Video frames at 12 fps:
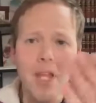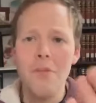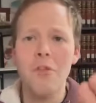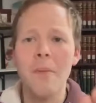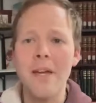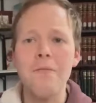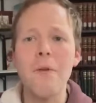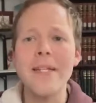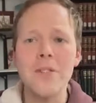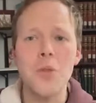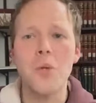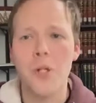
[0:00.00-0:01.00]
To my
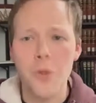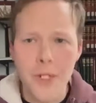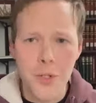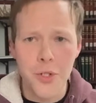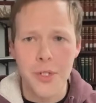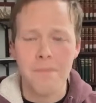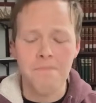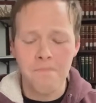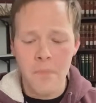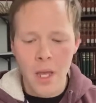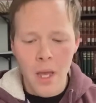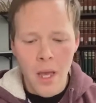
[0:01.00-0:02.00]
friends who are Christian,
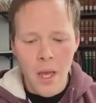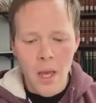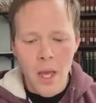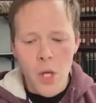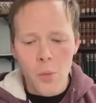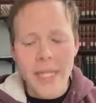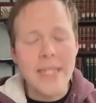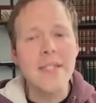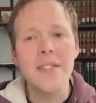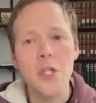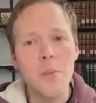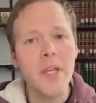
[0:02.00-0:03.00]
we can
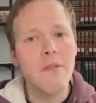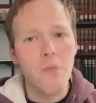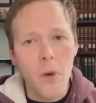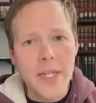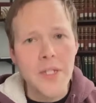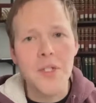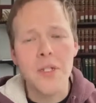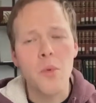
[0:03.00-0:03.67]
still be a voice